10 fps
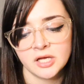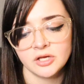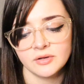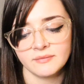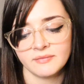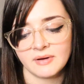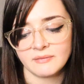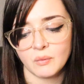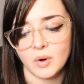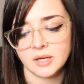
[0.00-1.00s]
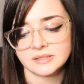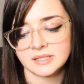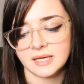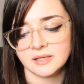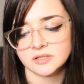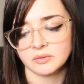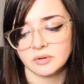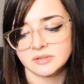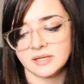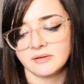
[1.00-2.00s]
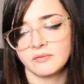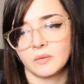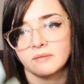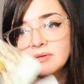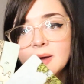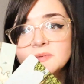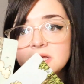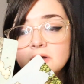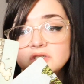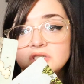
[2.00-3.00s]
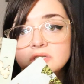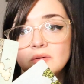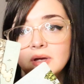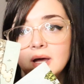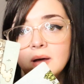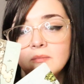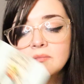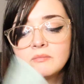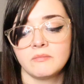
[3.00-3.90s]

You do have the 5 of Wands, the King of Swords, and the 4 of Cups energy showing up.